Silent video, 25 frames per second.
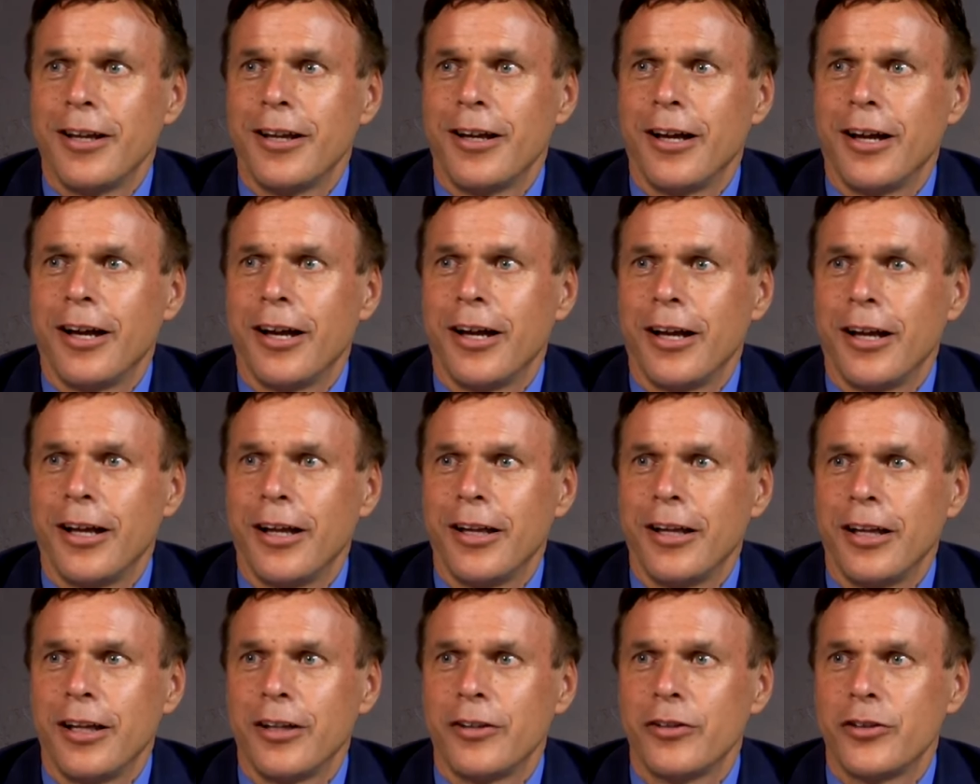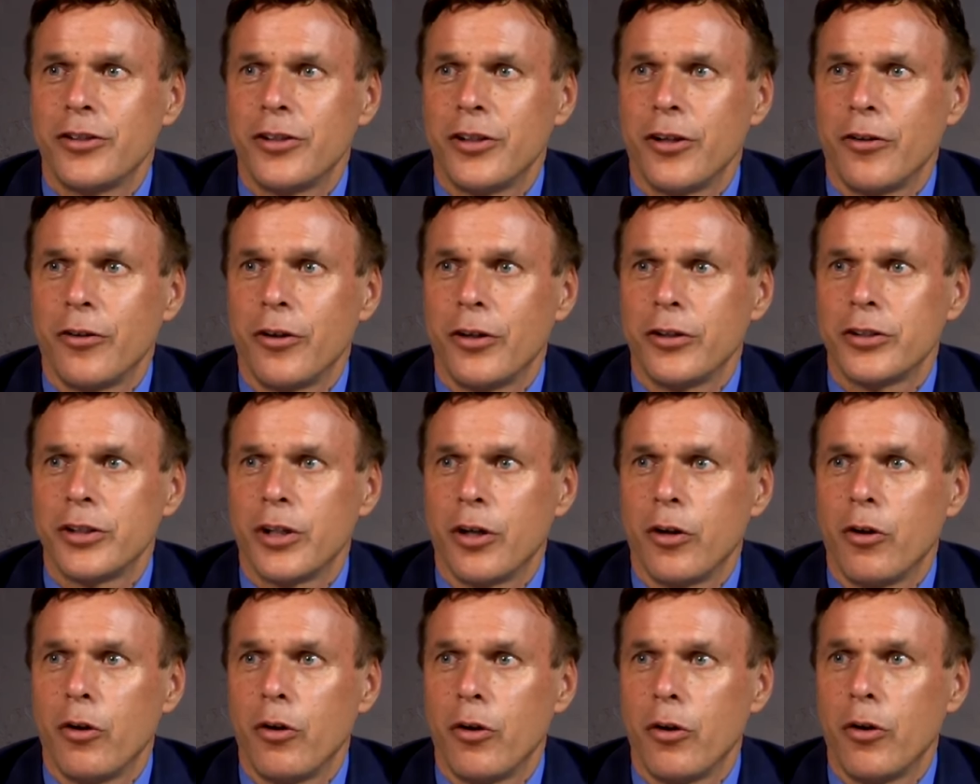And so there's
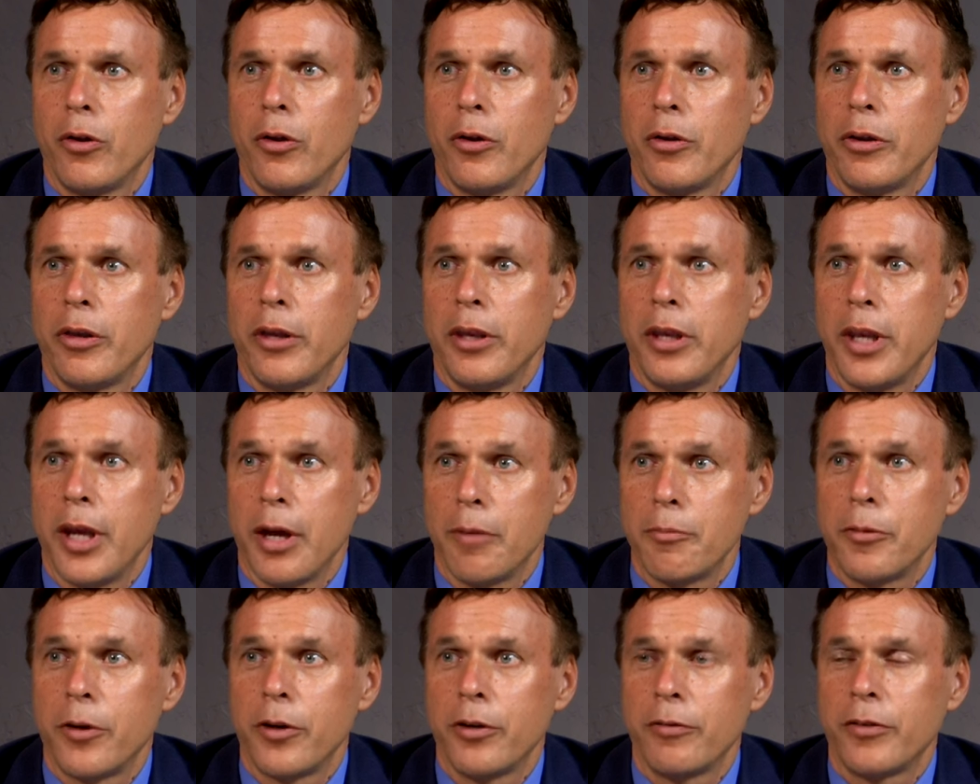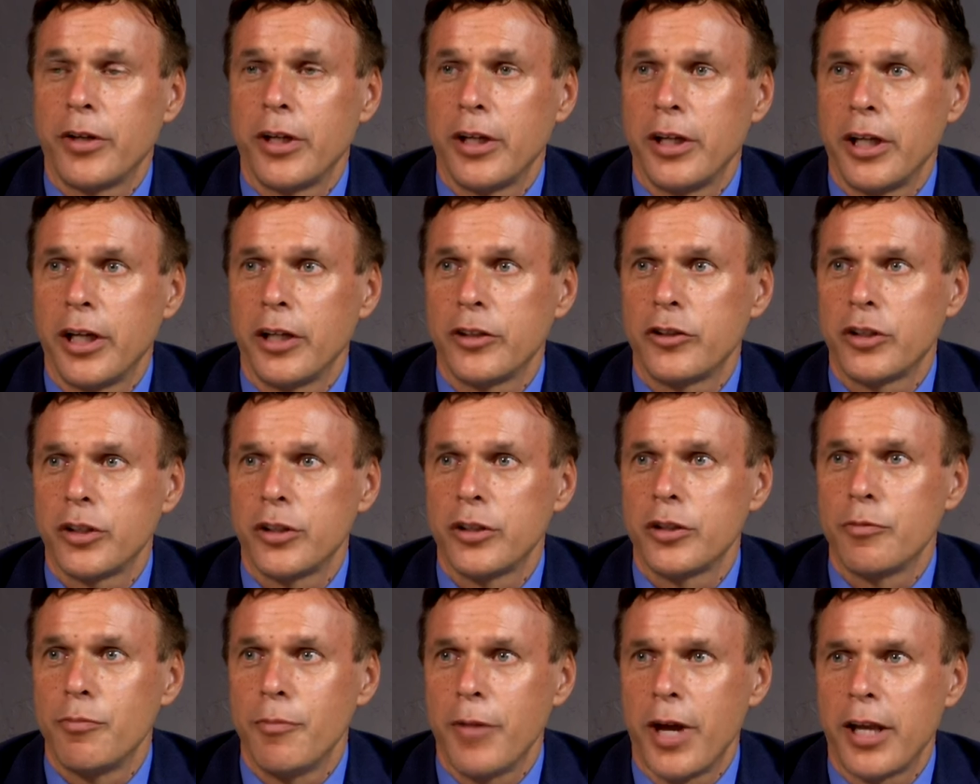a whole number of
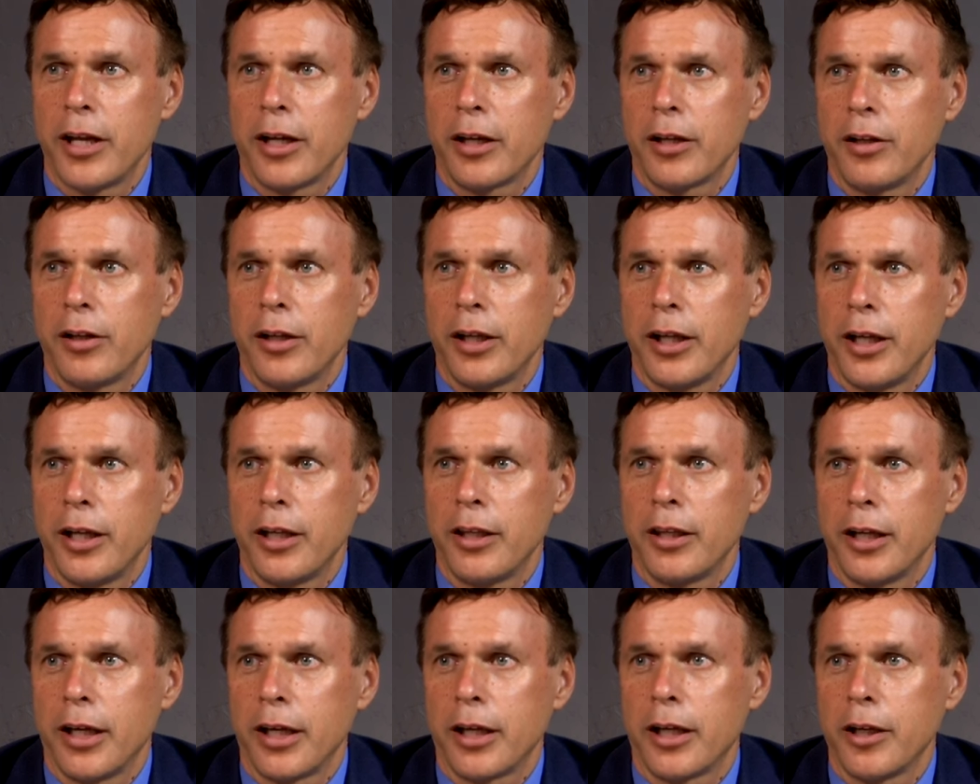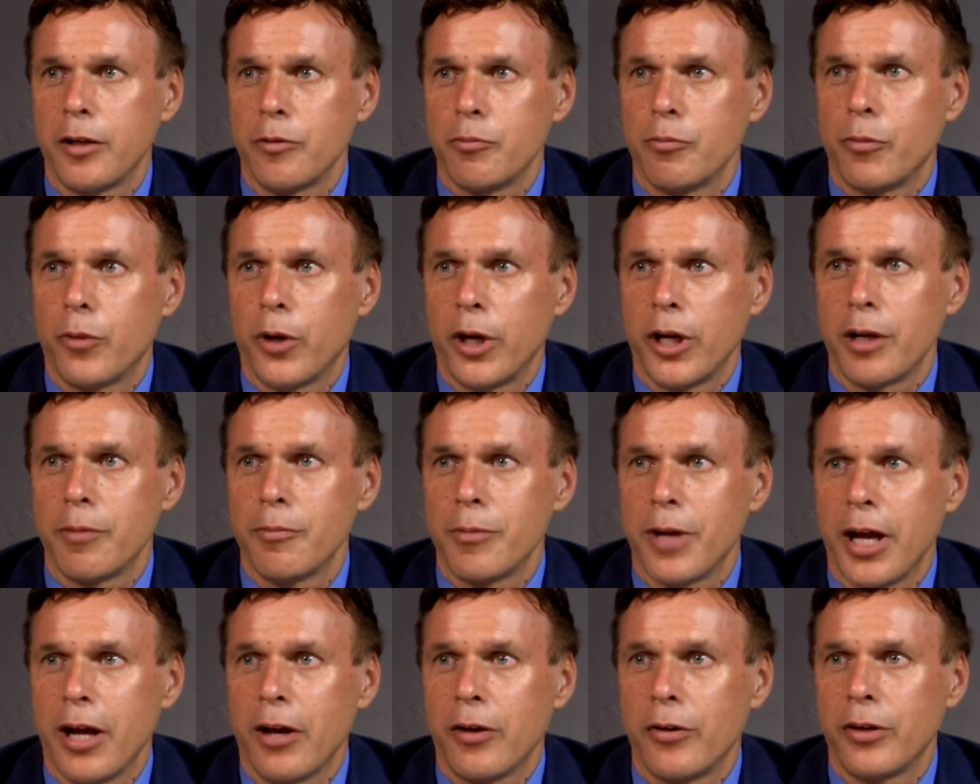conditions medically that can bring
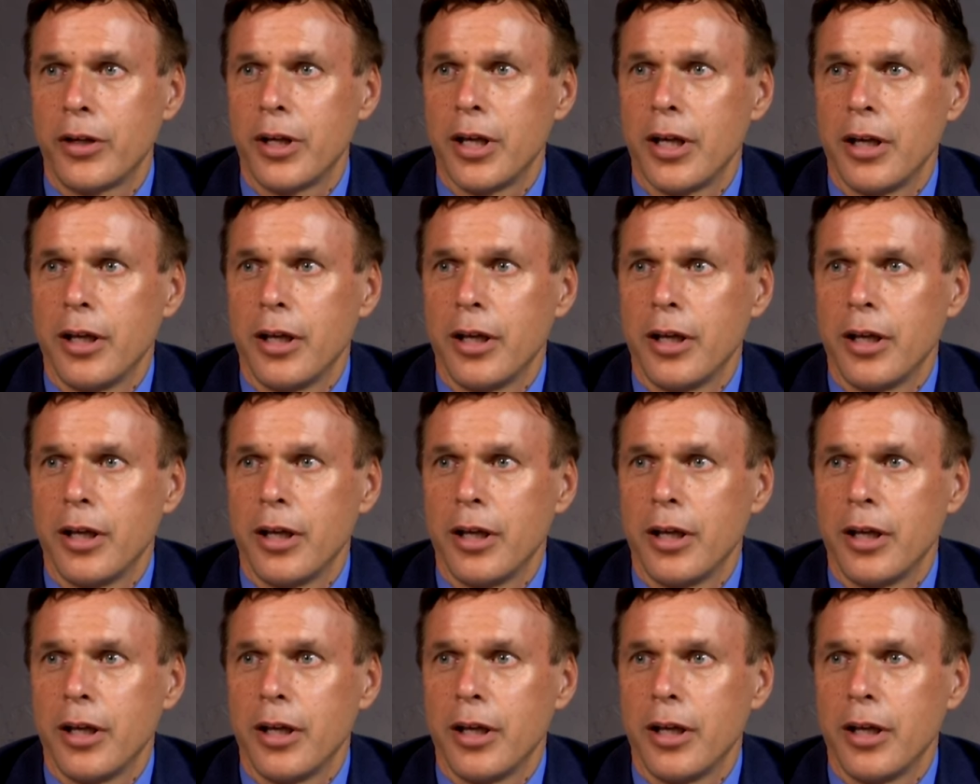about